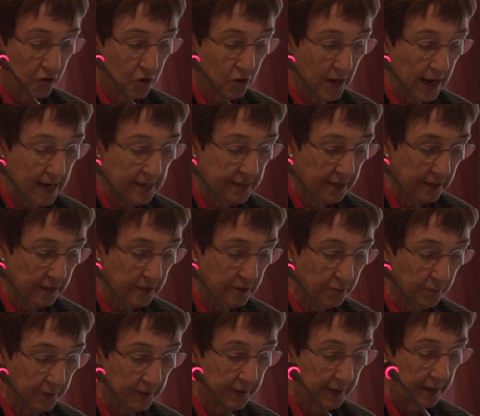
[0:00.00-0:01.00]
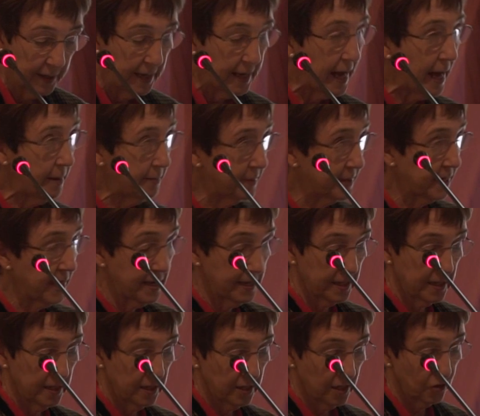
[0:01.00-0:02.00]
to adults, with
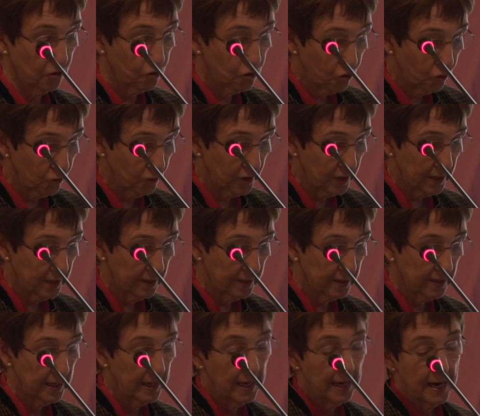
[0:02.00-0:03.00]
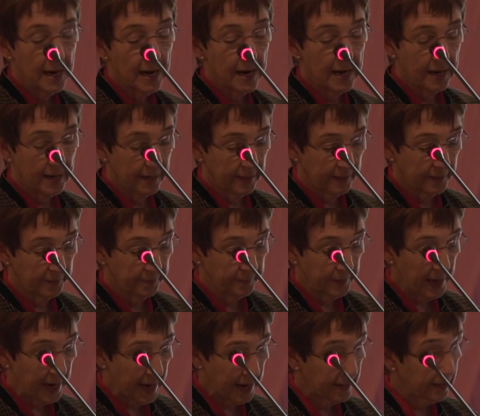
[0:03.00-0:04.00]
hepatitis and jaundice,
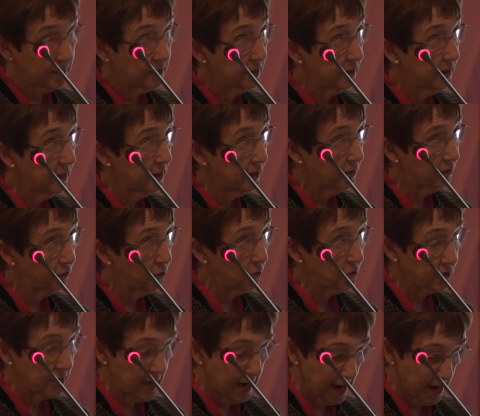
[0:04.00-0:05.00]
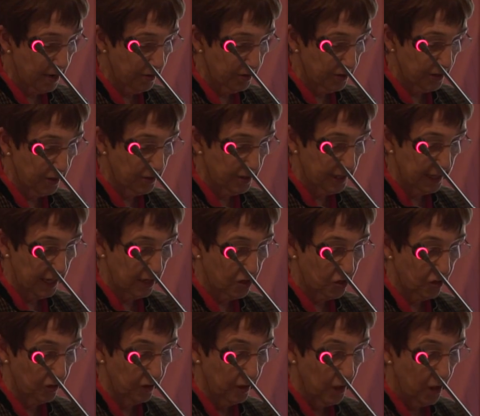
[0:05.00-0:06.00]
and of course a higher
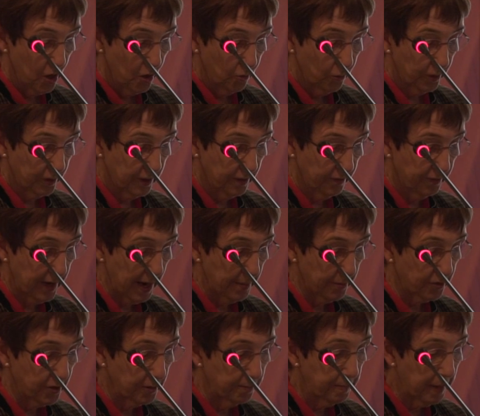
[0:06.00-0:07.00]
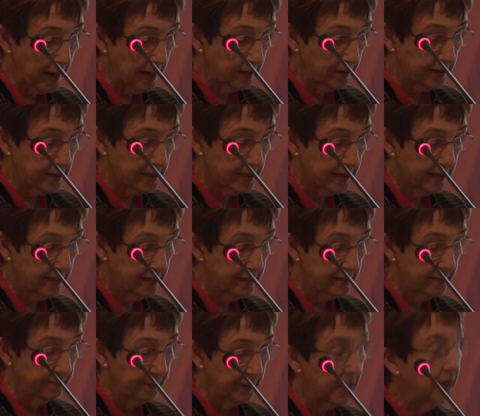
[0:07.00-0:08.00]
association with inflammatory bowel
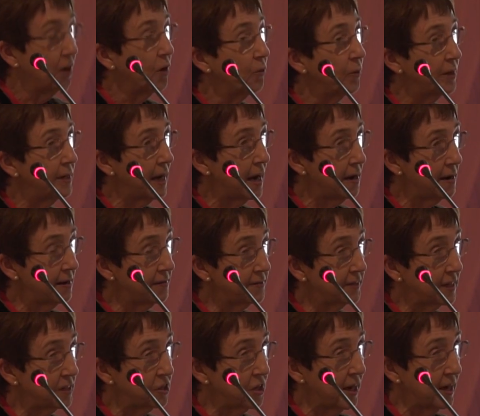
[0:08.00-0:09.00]
disease. We now have such